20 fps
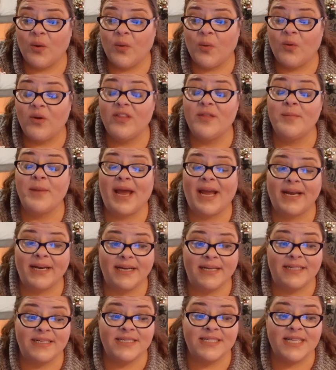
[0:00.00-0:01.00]
with
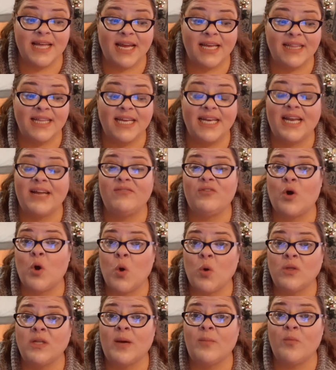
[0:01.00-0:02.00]
magnets, like they never
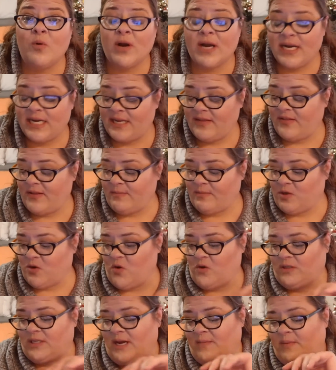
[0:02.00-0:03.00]
hold up what I need them to
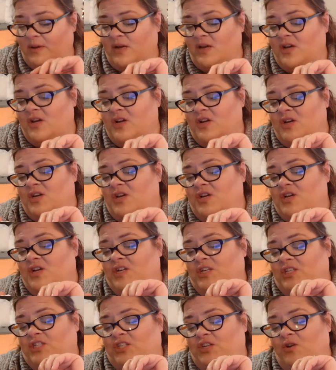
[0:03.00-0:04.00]
hold up.
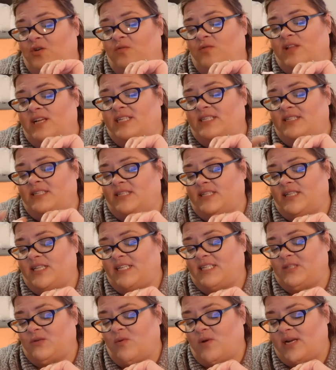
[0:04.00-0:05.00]
So this
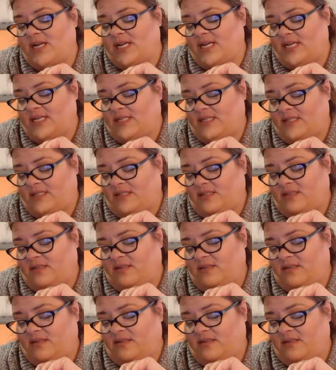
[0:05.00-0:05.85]
this one is,